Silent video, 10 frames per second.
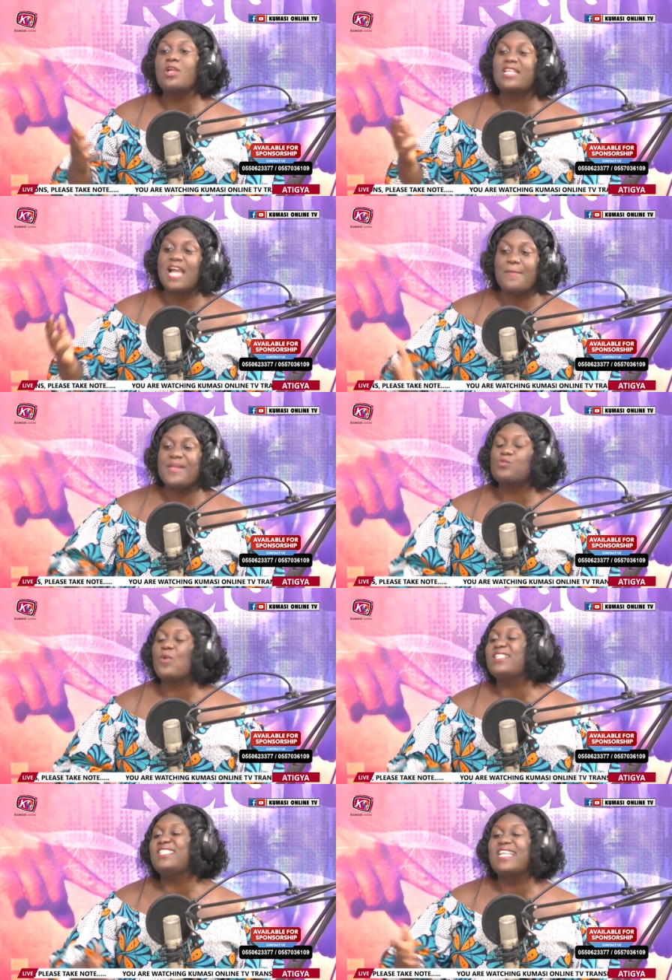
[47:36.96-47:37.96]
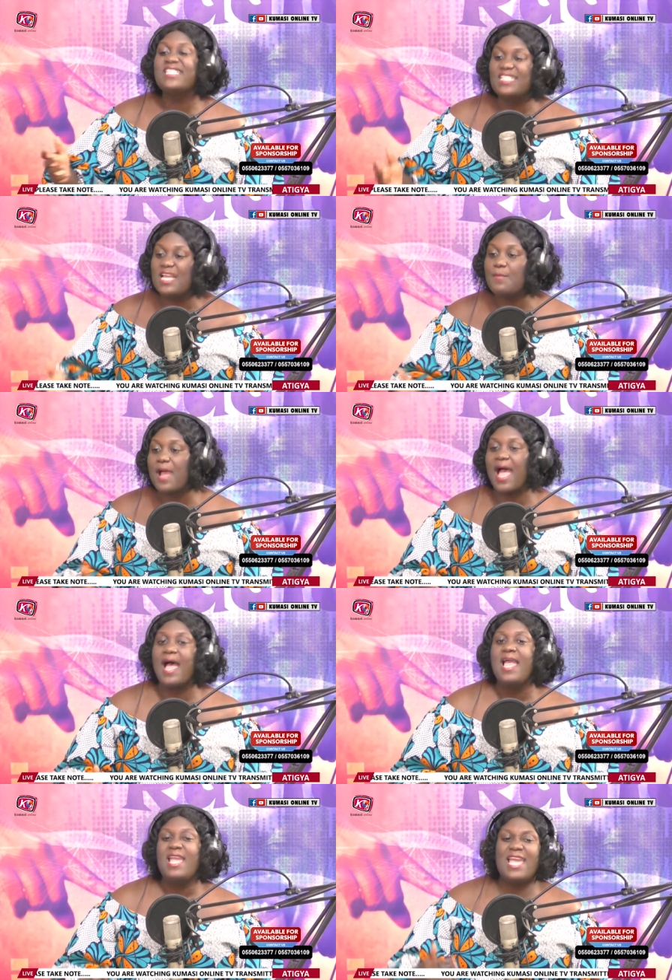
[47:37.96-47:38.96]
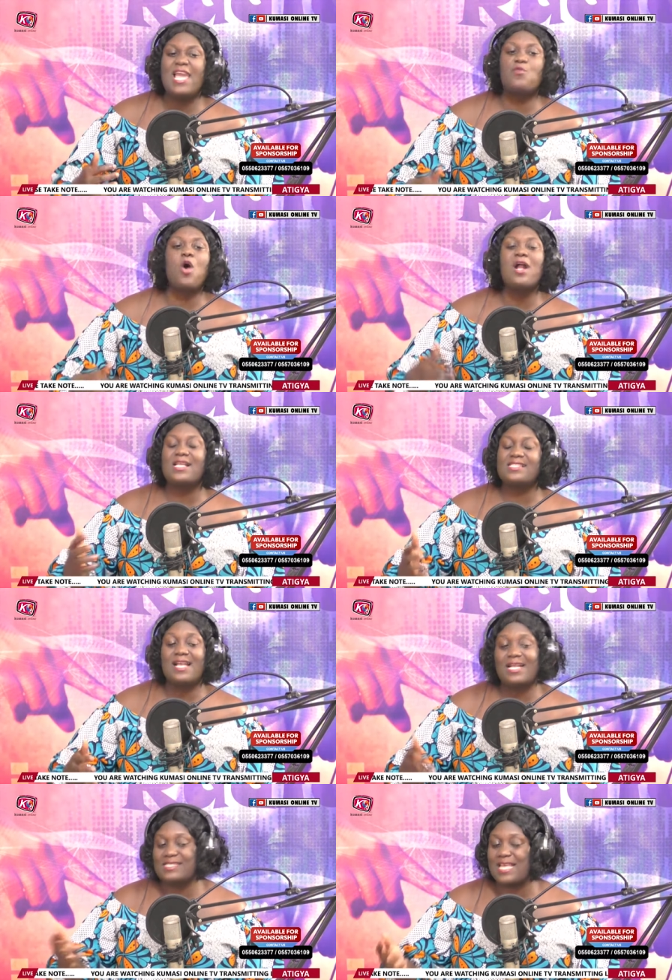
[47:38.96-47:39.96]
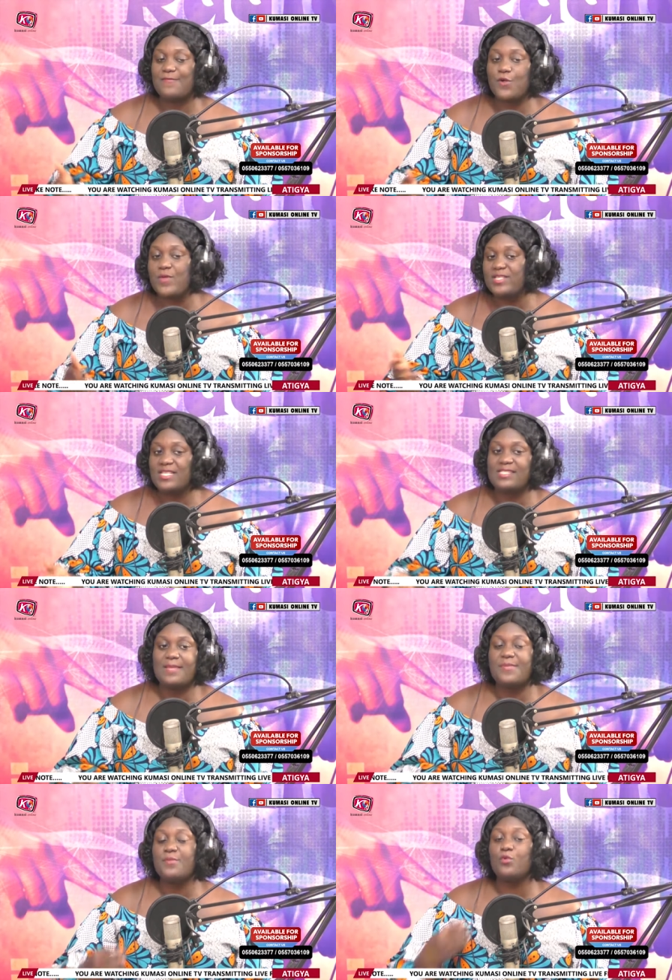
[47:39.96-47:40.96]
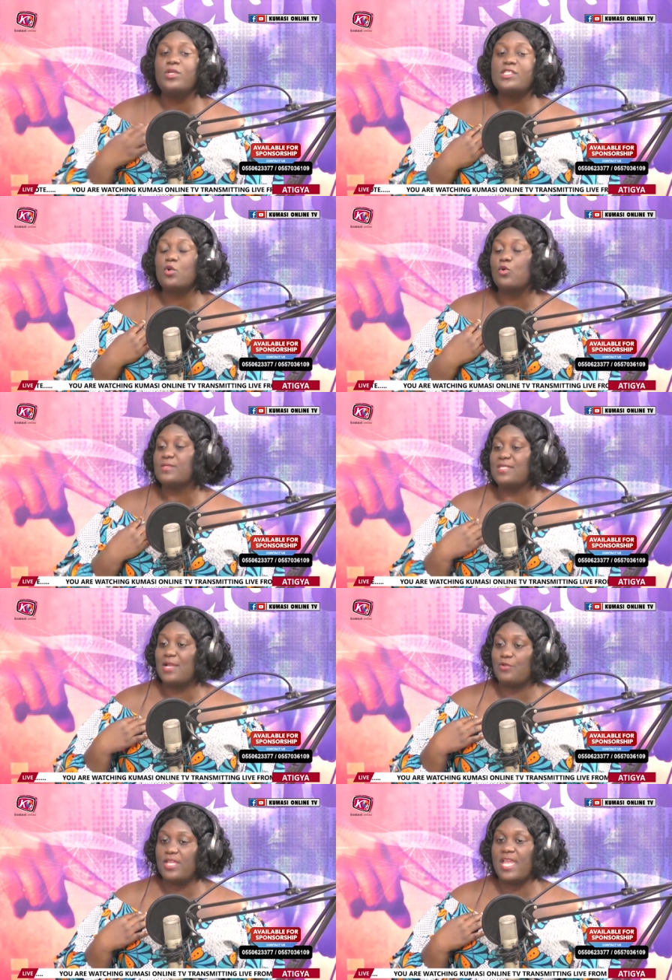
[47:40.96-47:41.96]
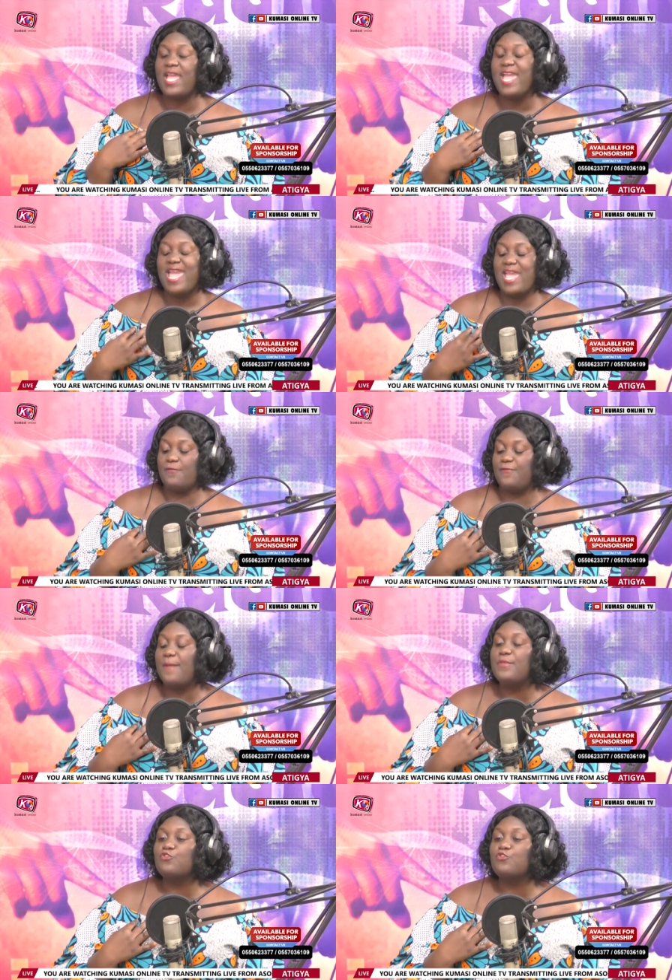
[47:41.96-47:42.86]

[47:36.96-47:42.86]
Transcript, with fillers: Cup as what you to them are I've always said, me who is so hopes and adoye, Fabi